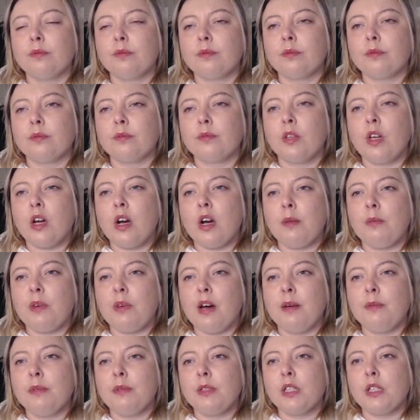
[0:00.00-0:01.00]

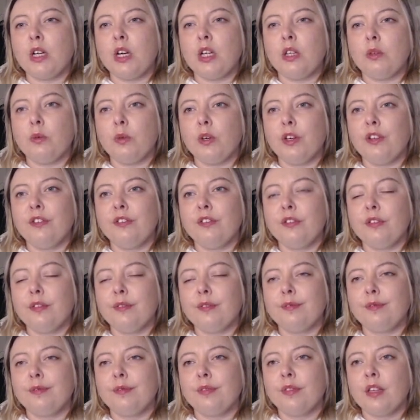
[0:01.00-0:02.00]
cobwebs on the roof.
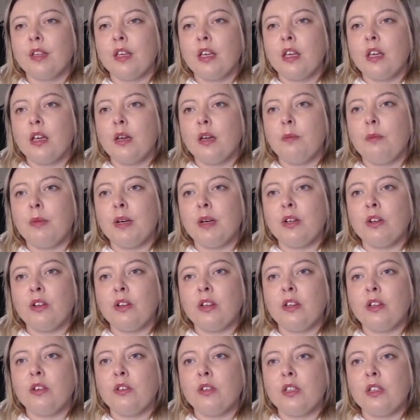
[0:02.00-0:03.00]
But you're
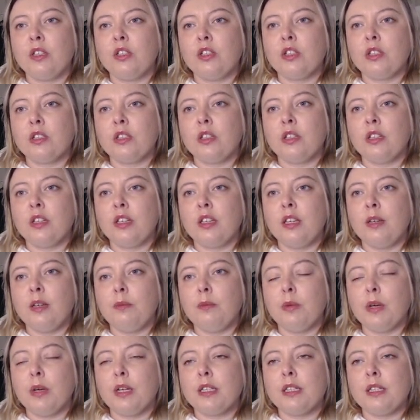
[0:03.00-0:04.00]
literally just gonna keep
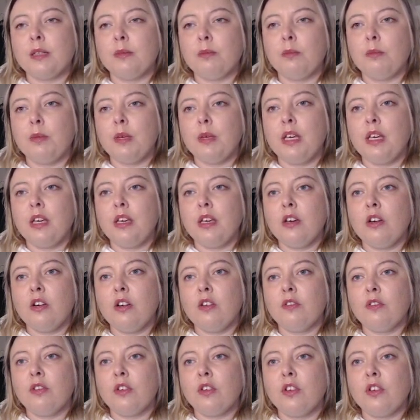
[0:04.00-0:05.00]
pressing B
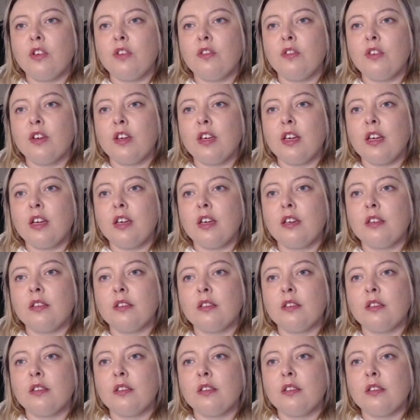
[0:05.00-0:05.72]
over and over again